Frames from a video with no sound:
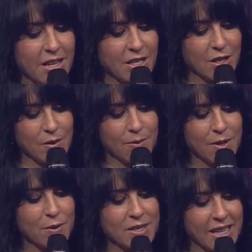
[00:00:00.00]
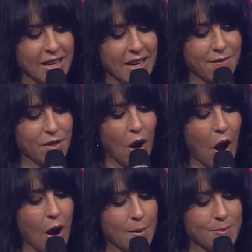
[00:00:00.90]
to the music of the
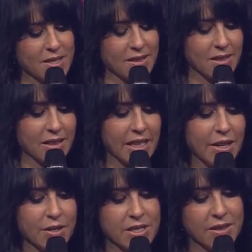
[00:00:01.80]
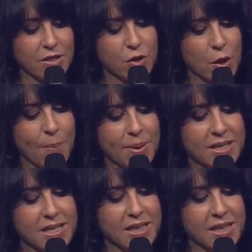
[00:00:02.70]
harps and the lyres and the trumpets,